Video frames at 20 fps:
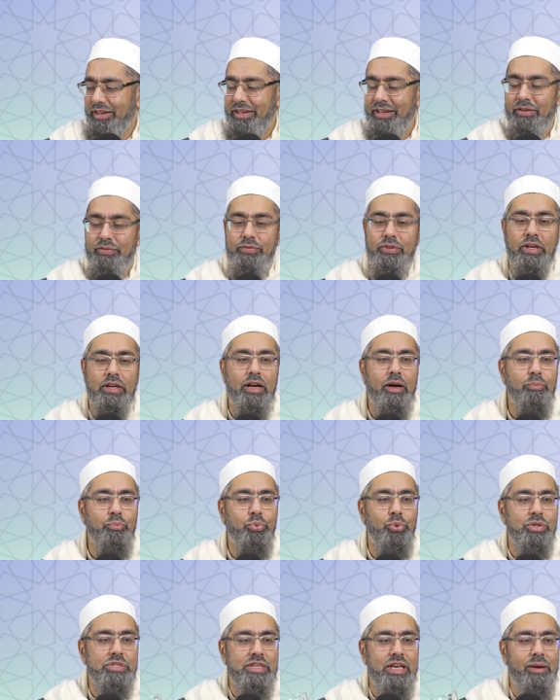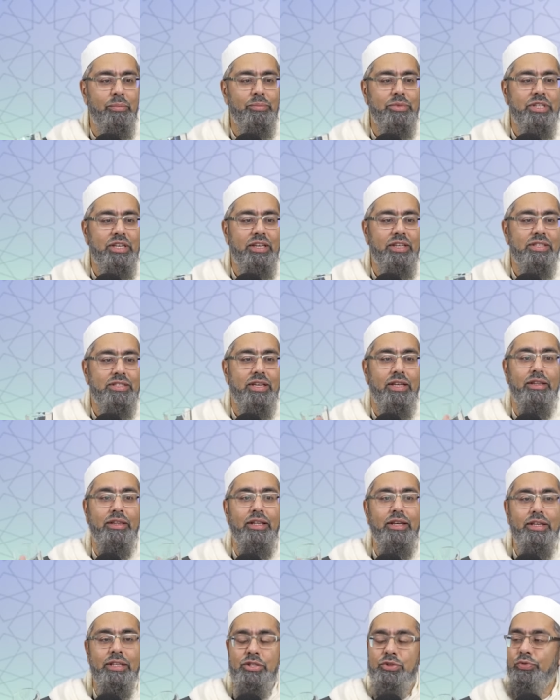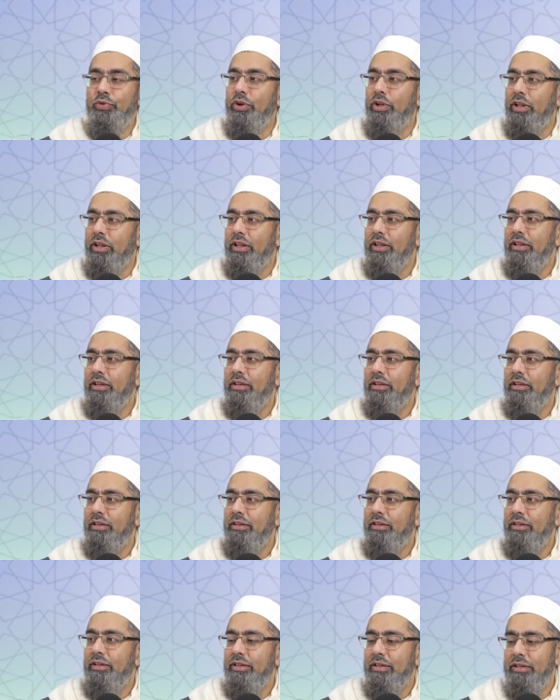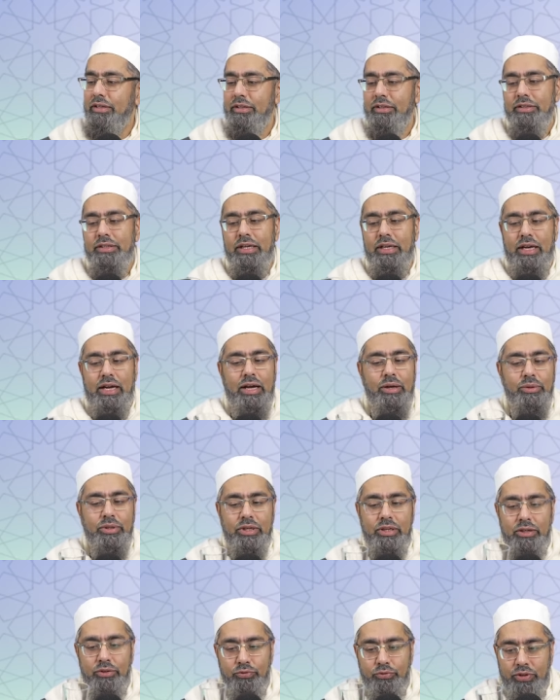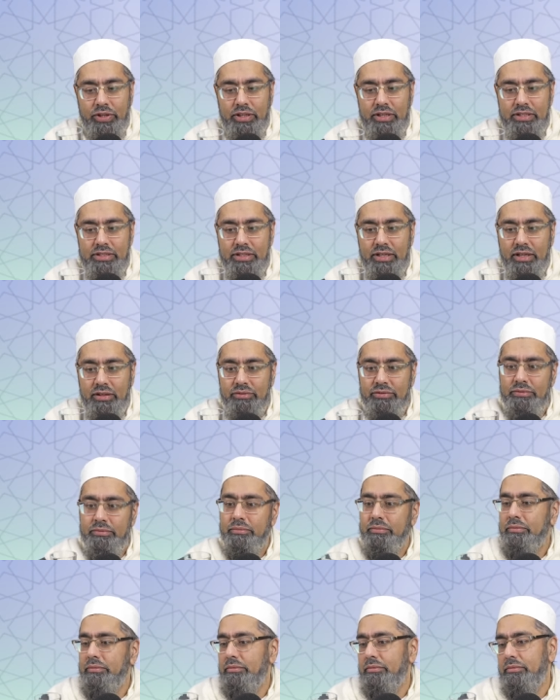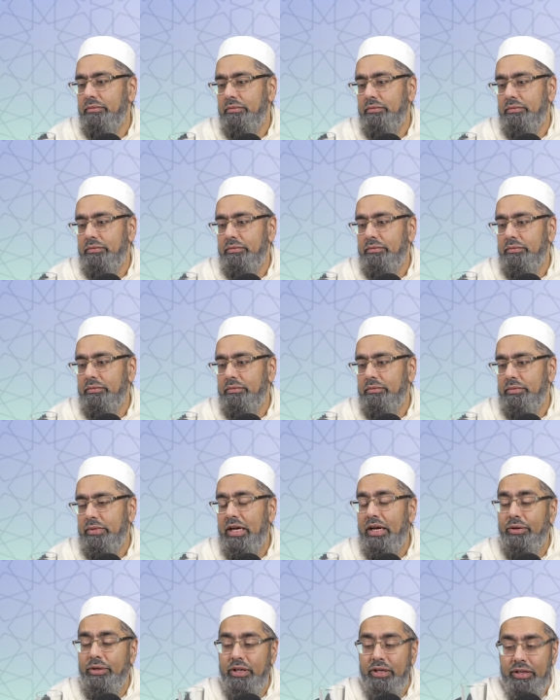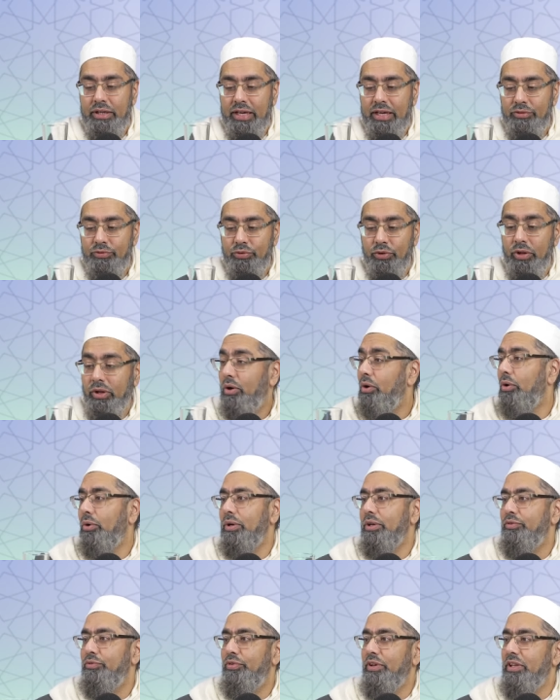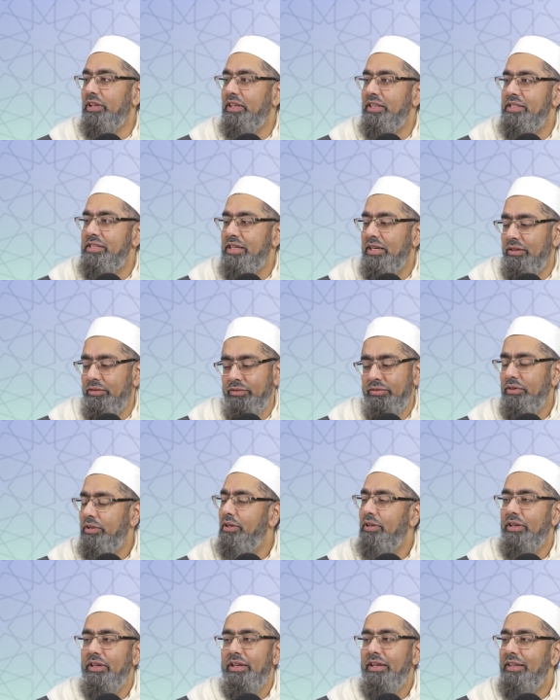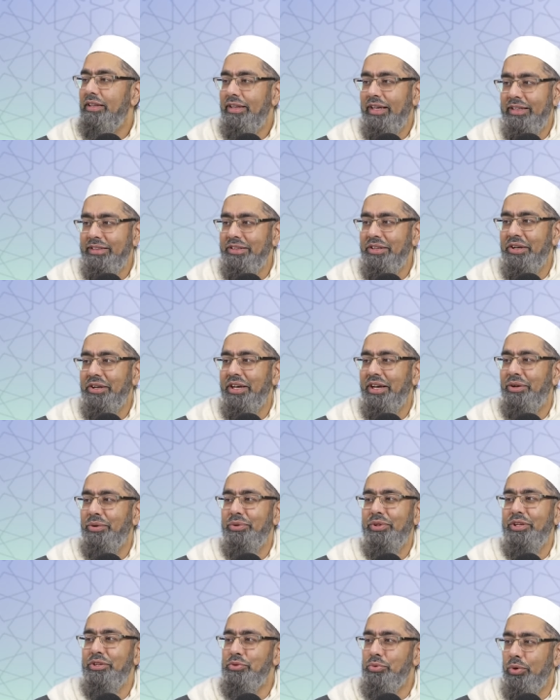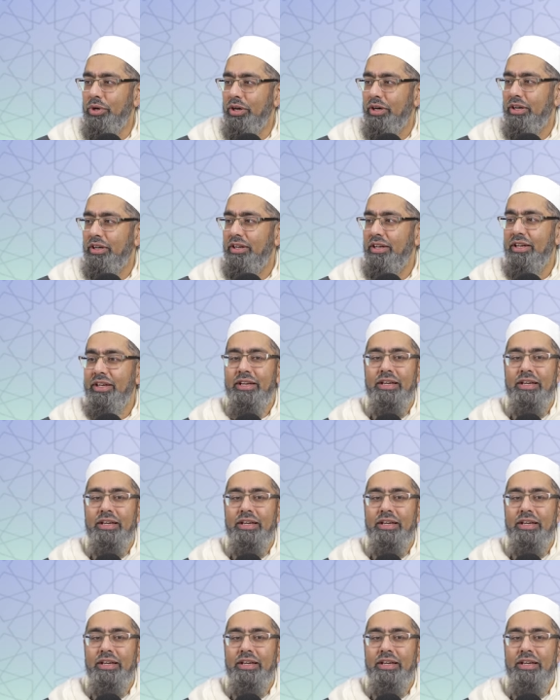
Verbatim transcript: If the cup was empty, suddenly it's full. Say, how did it fill itself? How did it get full? Oh, it filled itself. That's not how things work.